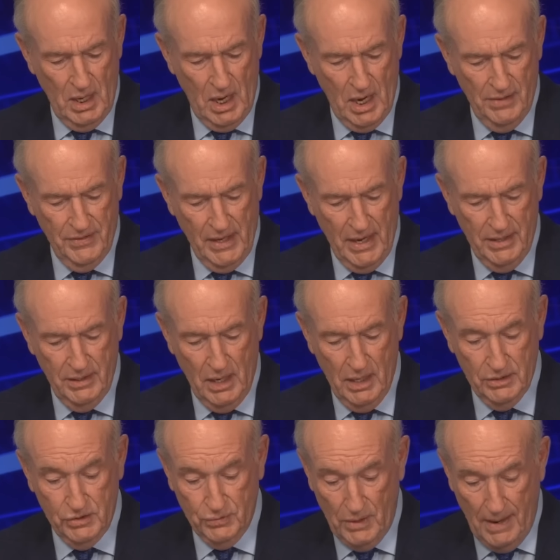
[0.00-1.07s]
And then
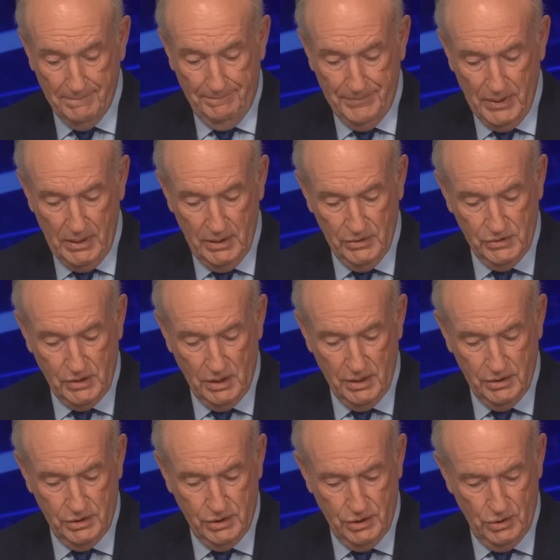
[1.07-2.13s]
uh, Trump is going
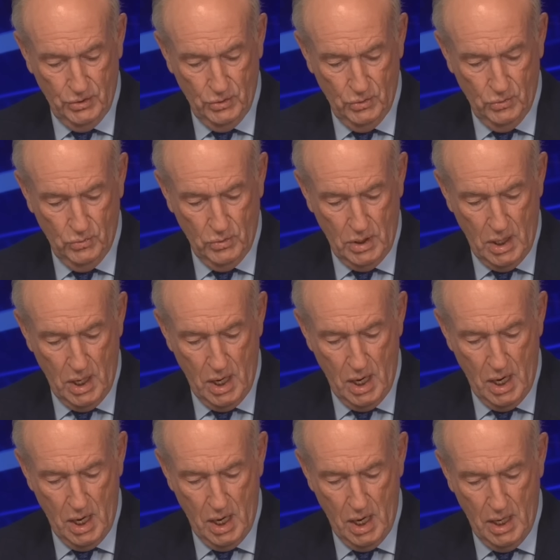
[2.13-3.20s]
to do
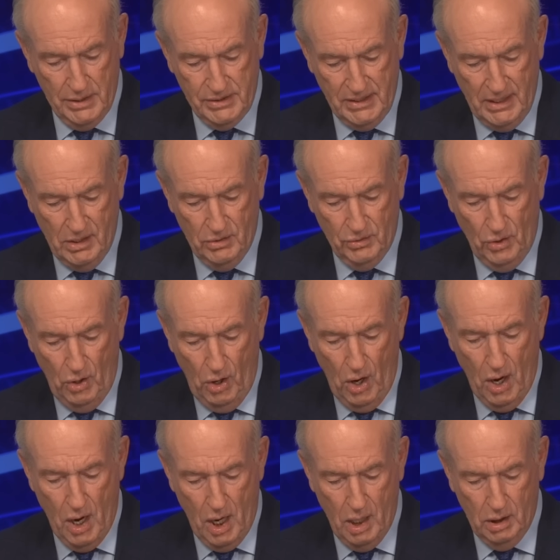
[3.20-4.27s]
uh, a town
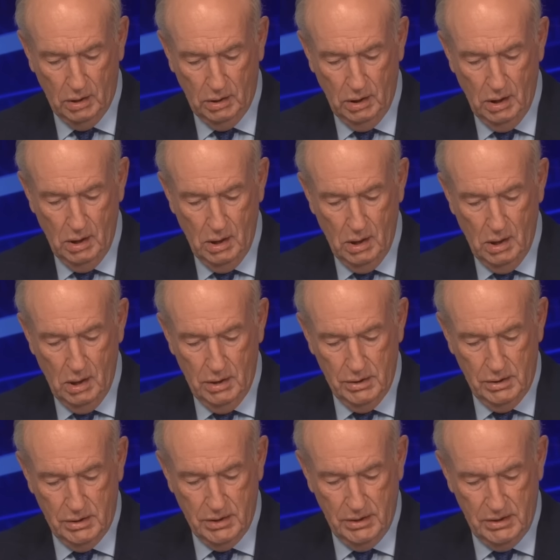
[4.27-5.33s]
hall
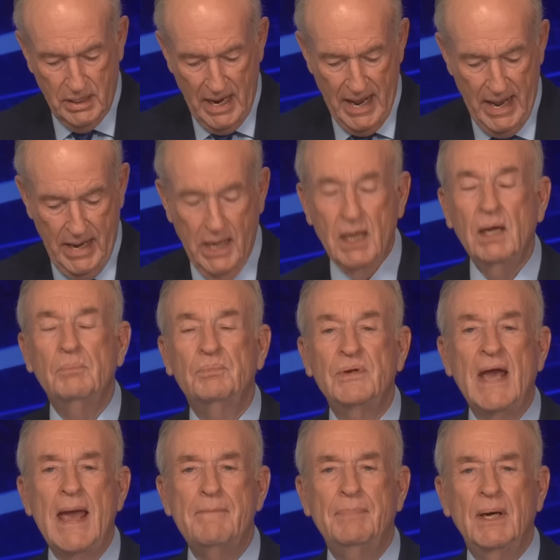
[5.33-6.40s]
today,
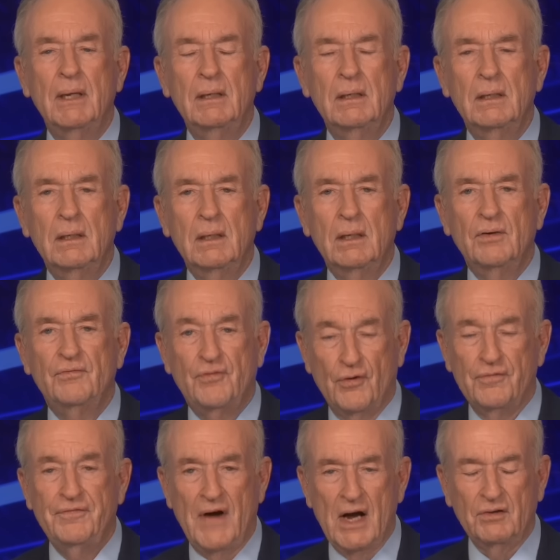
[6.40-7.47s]
tape it
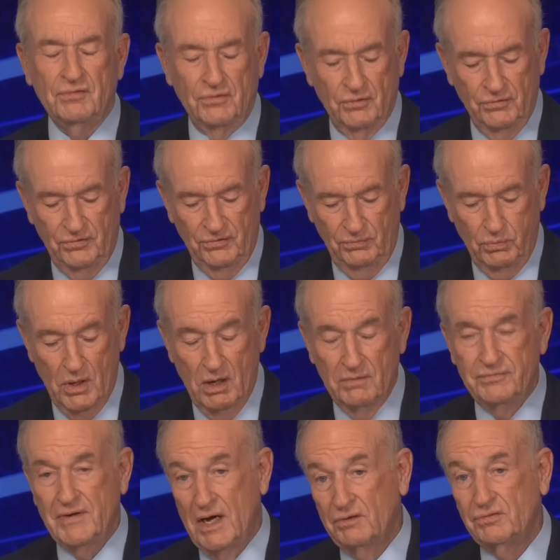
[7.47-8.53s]
for Fox News as
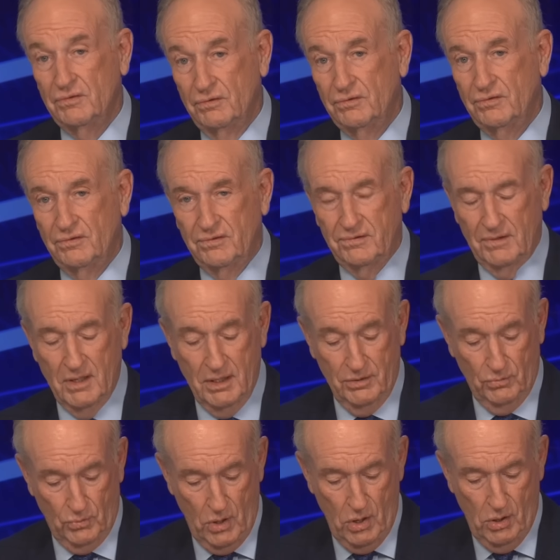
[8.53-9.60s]
well. Fox News is
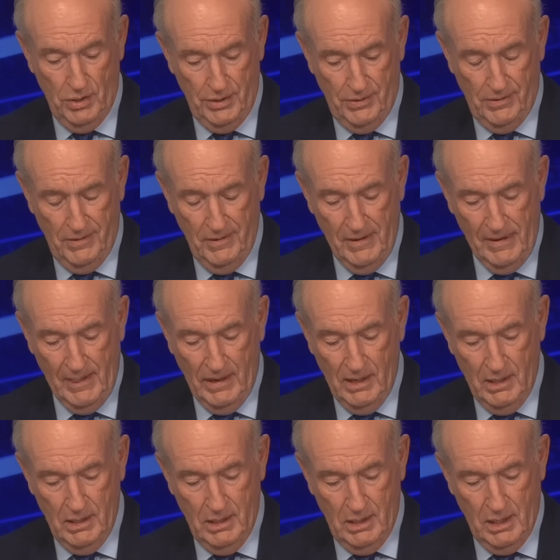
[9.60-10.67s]
on a roll here
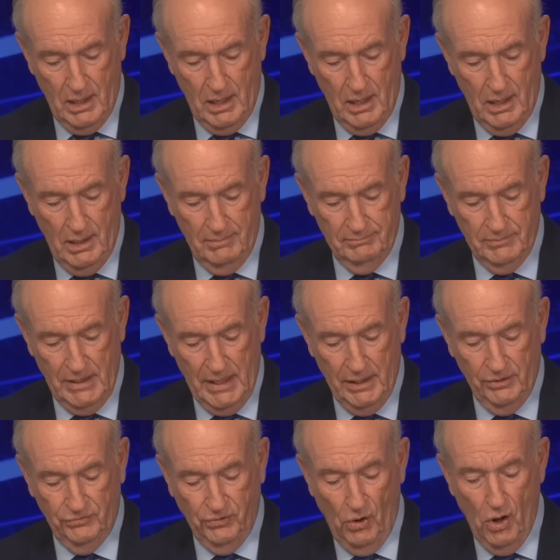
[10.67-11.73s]
um,
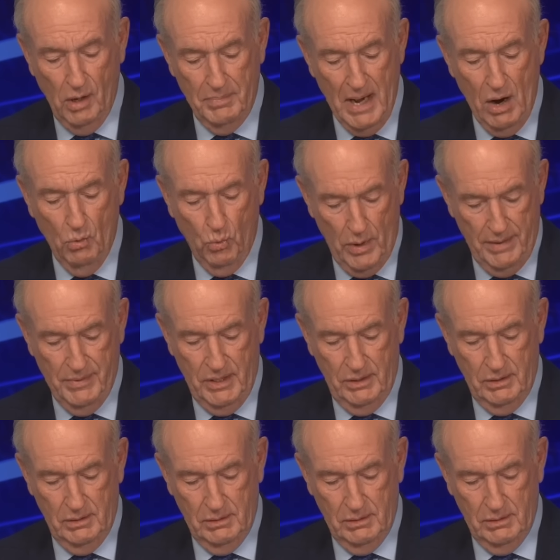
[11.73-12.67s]
and it's all about women.